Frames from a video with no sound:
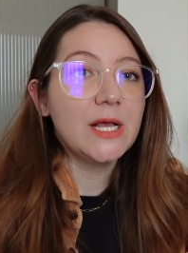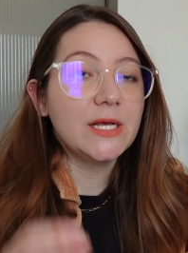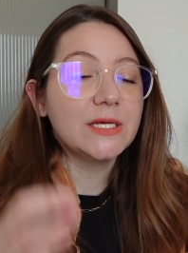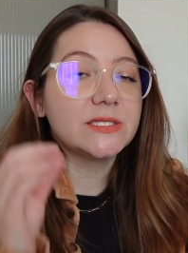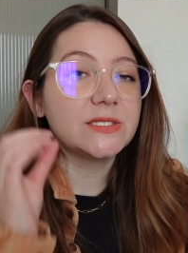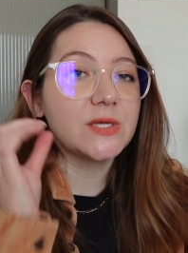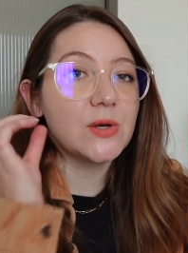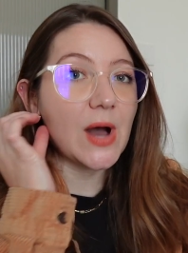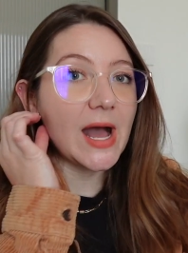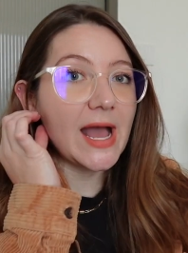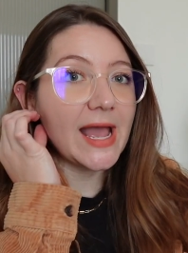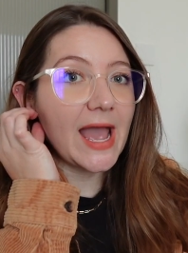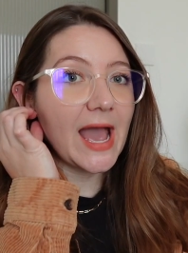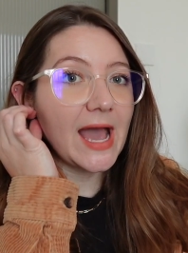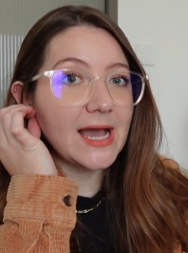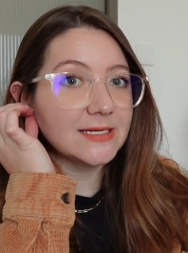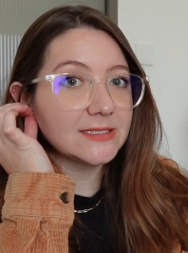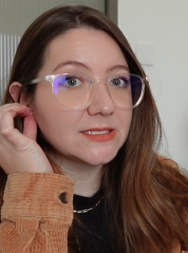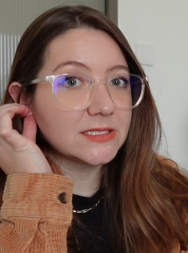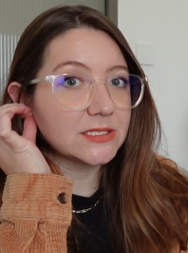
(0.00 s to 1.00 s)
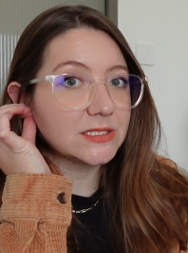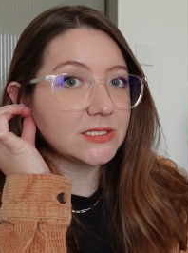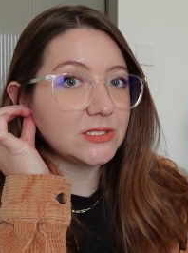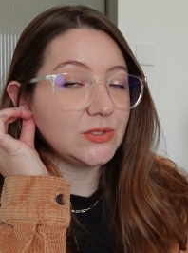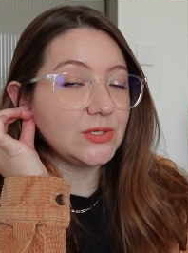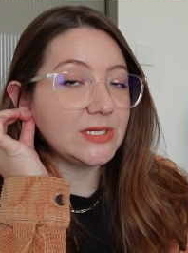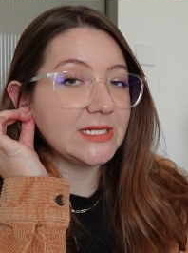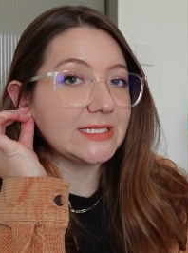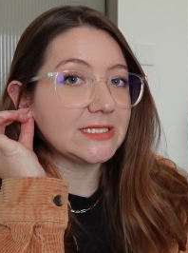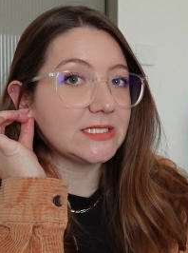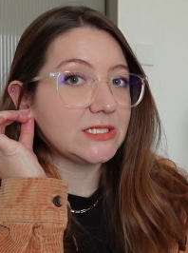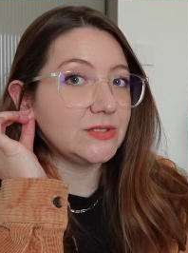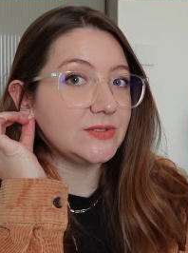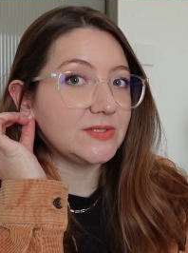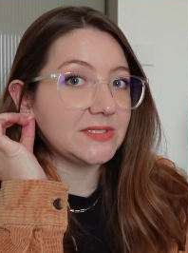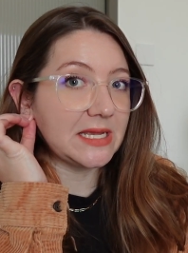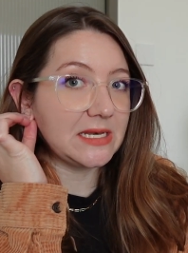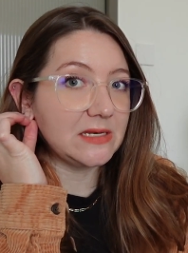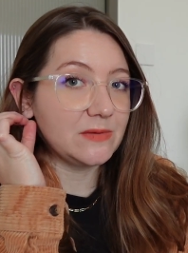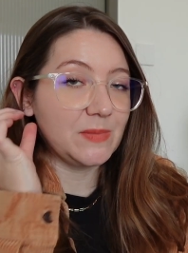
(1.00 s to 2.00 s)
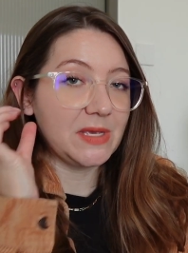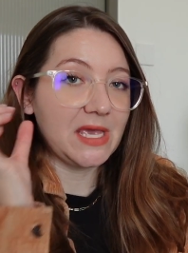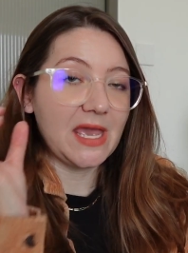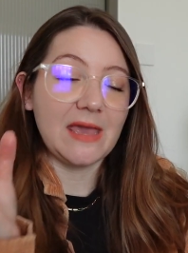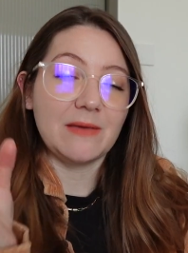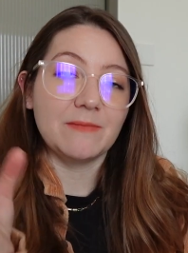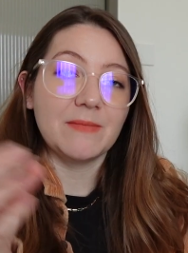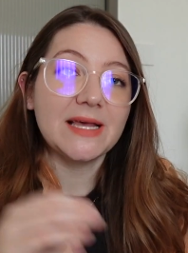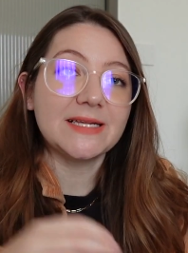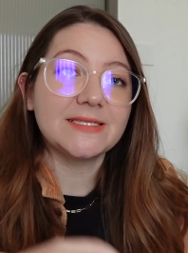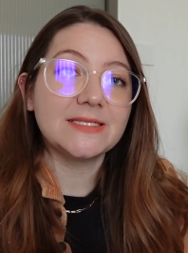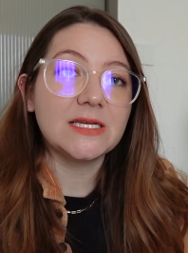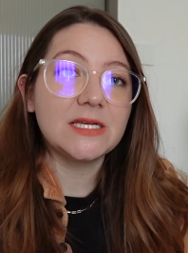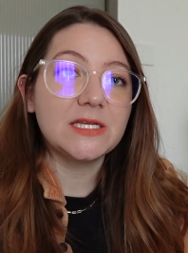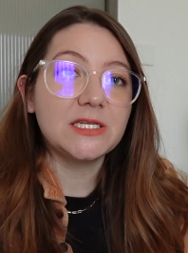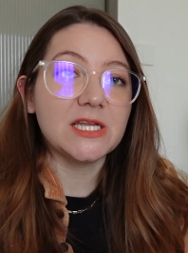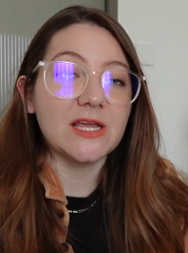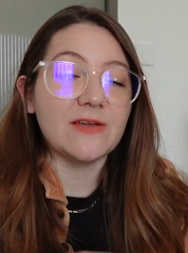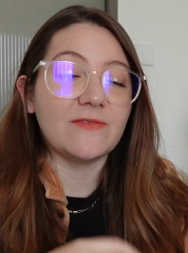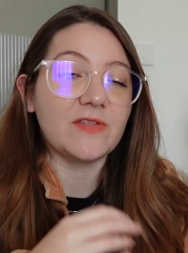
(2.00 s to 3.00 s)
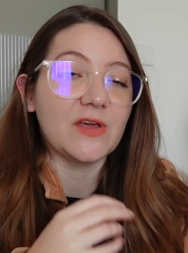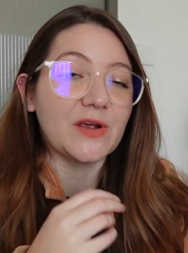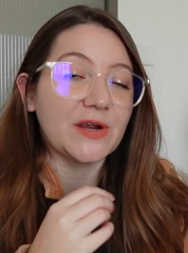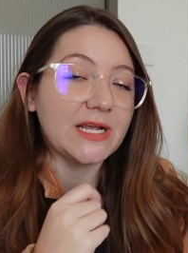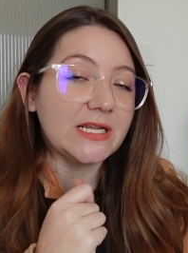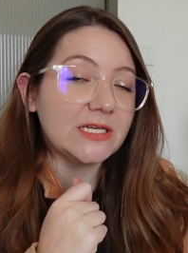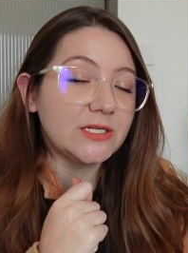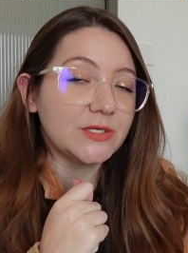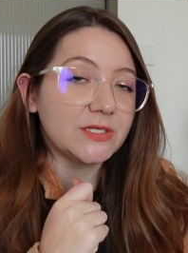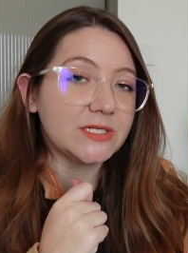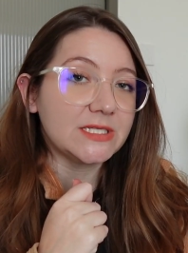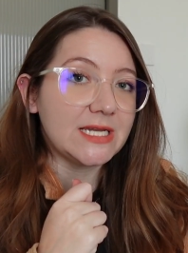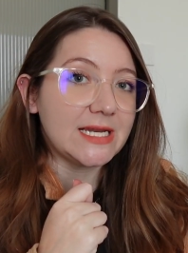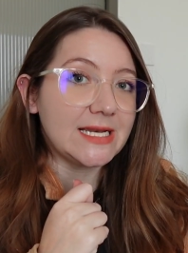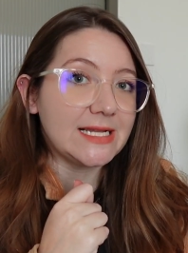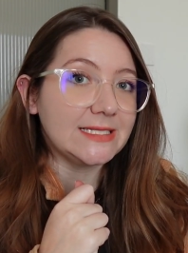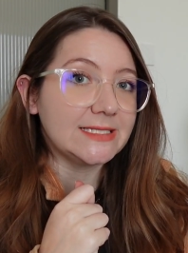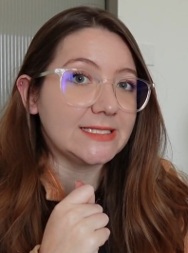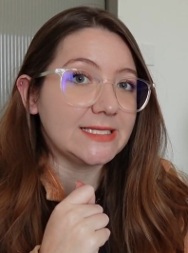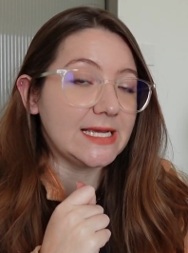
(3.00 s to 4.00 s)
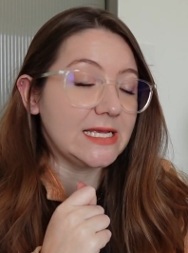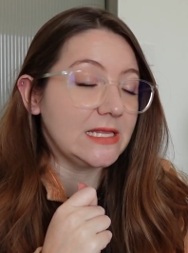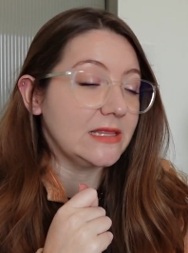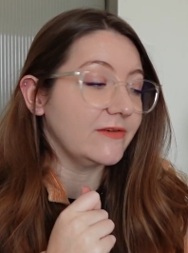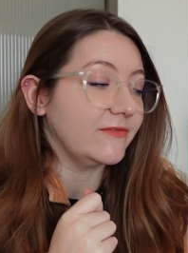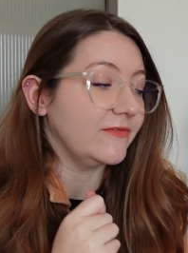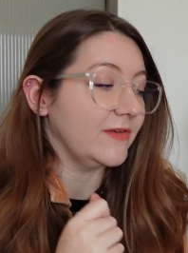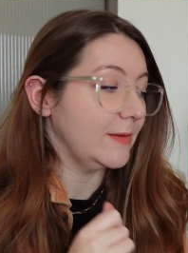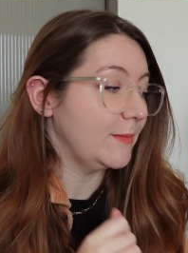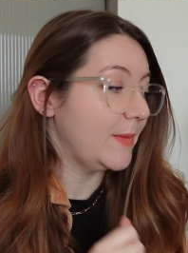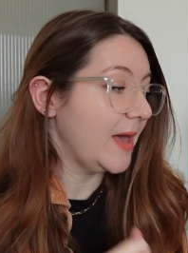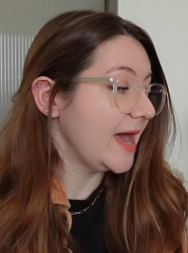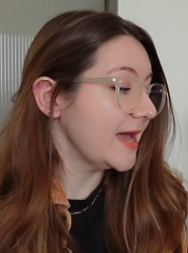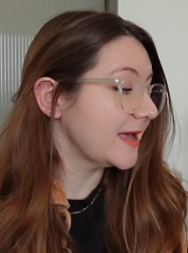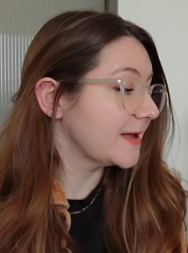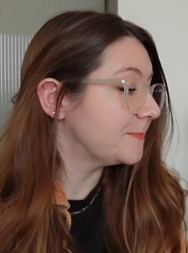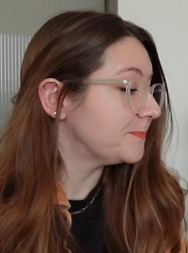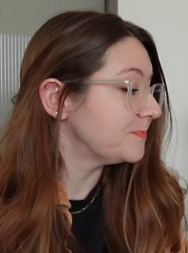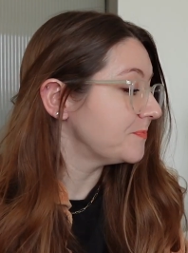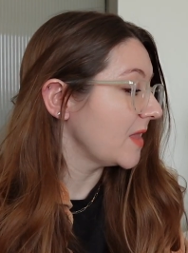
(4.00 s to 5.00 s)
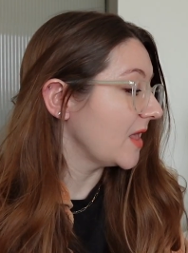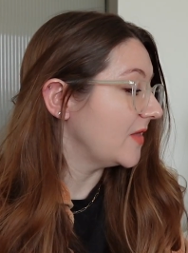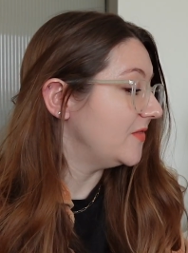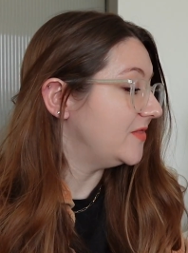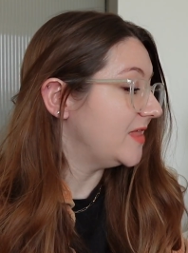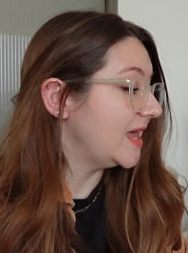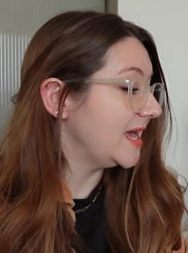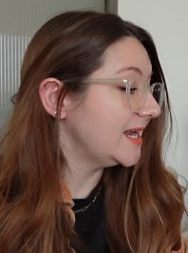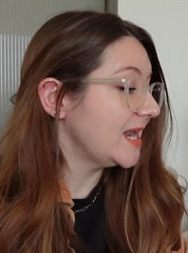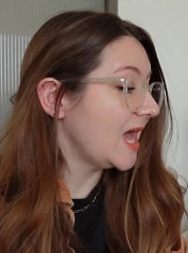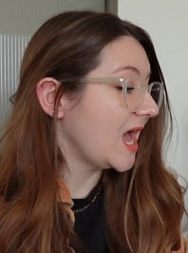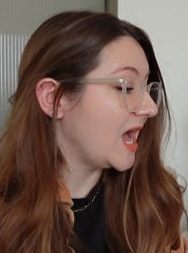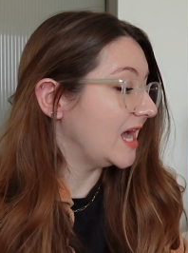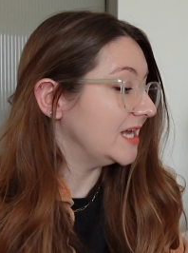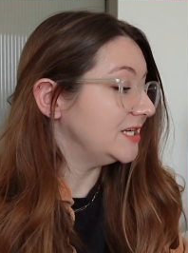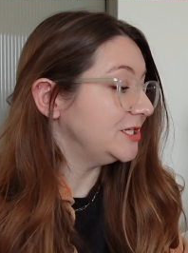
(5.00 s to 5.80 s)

So I ask students to send me a message if they're interested in seeing the feedback. Then I